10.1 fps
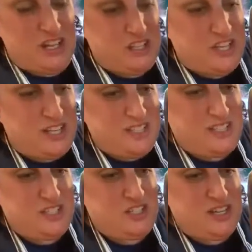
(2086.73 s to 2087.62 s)

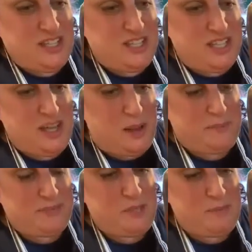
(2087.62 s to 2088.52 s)
just
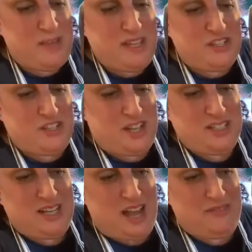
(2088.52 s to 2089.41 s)
the, to me,
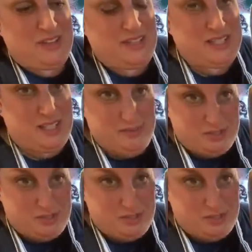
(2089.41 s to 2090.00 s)
just having the cinnamon